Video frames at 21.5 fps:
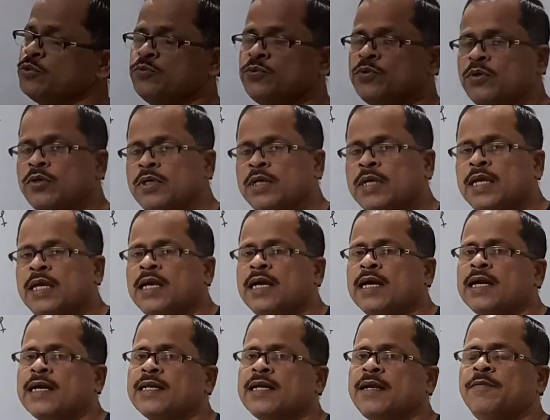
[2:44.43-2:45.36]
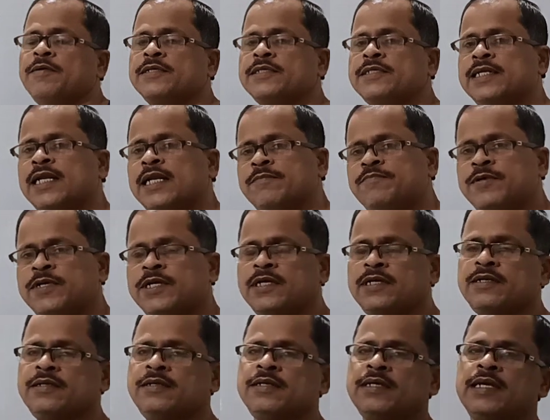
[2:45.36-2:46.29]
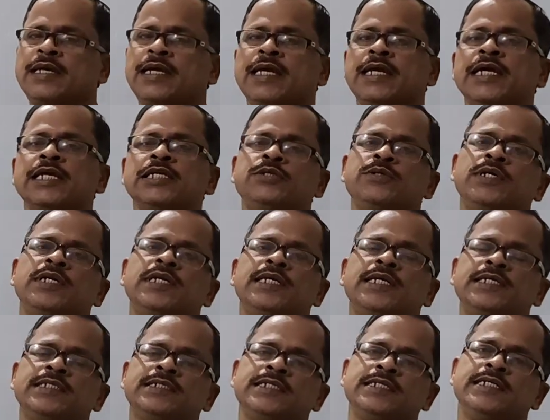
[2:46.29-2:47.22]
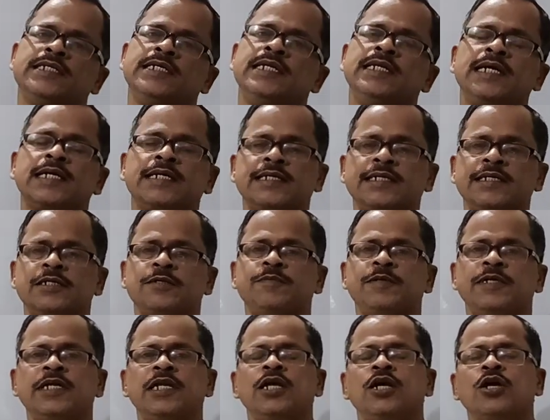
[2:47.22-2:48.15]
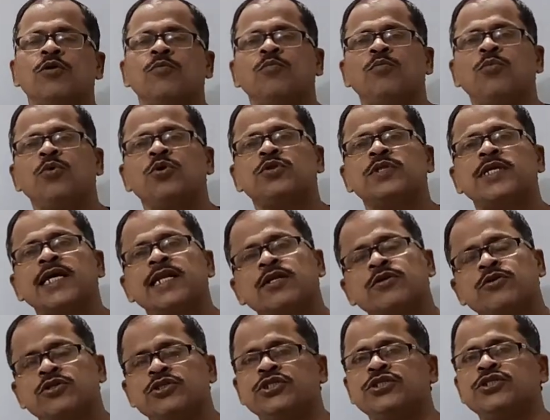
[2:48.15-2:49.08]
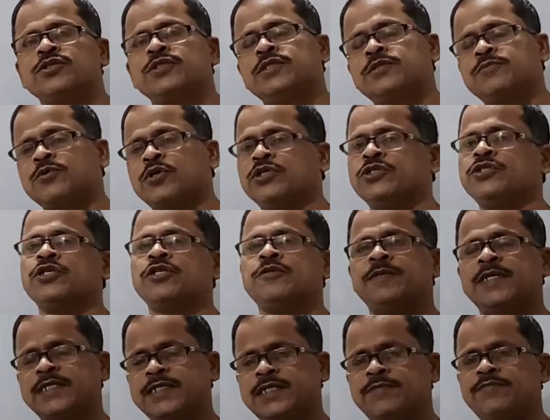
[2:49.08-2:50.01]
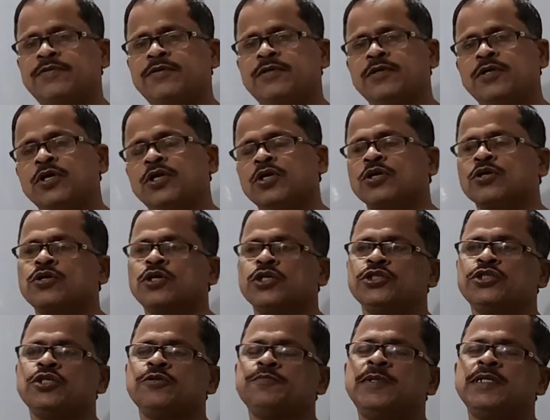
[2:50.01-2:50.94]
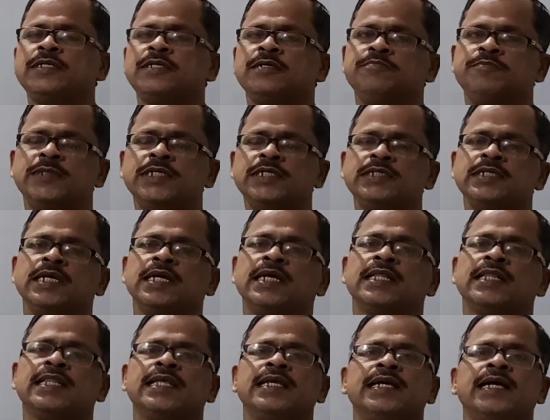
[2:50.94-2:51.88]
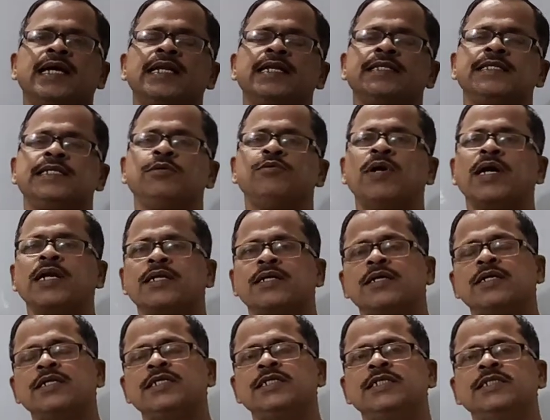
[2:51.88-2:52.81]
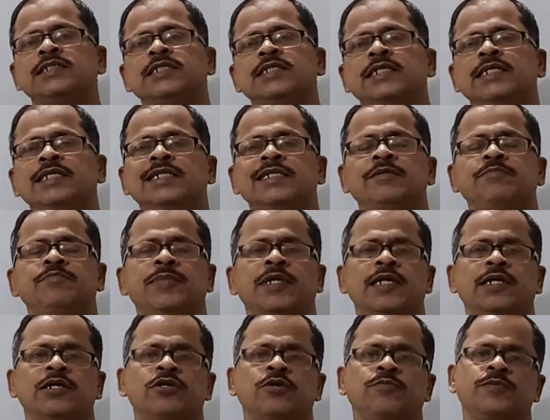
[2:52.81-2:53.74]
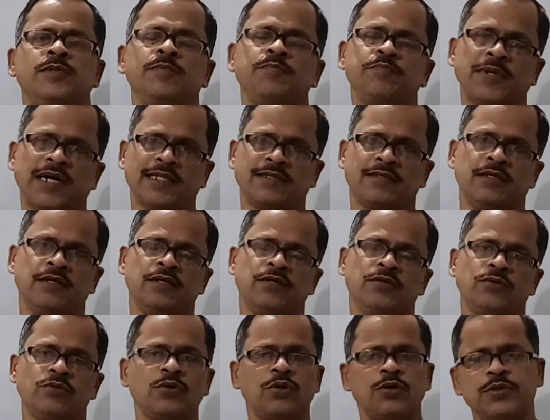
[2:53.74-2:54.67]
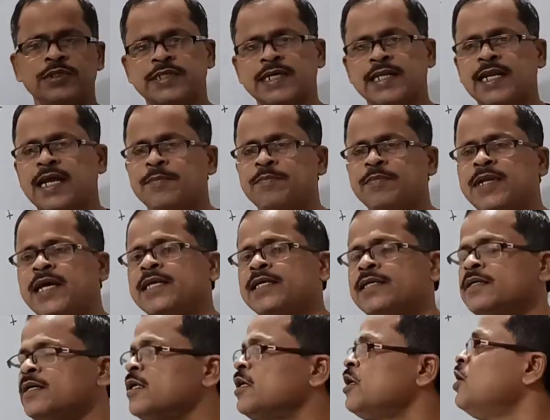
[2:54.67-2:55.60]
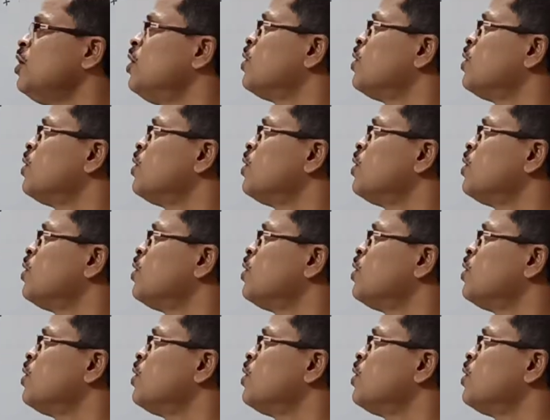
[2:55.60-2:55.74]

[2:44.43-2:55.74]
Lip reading: know gravitational field as well as electric field both are conservative. Conservative means there the work done is independent of the path. So we can apply here